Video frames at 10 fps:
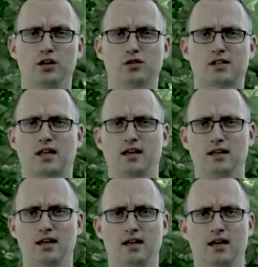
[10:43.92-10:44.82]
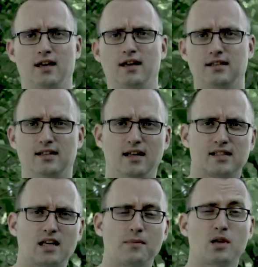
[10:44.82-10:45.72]
You say, hey,
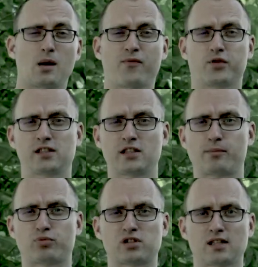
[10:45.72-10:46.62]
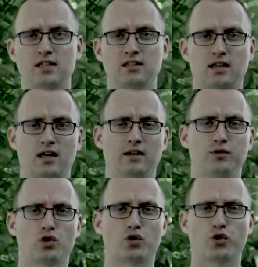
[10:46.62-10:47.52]
sign me up for this 10%. I live
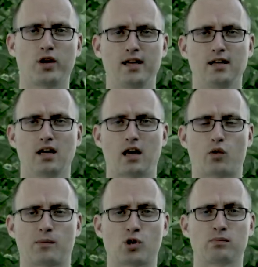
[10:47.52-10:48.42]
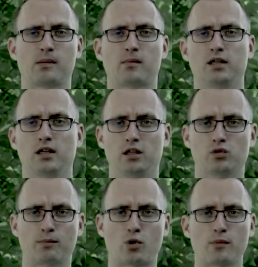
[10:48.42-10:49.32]
in Ukraine. I want to park my money
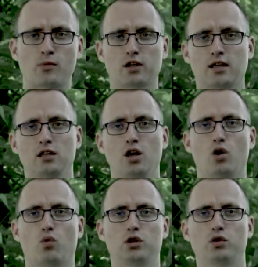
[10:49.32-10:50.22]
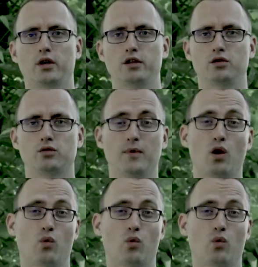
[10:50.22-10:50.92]
into the bond market. What do I do?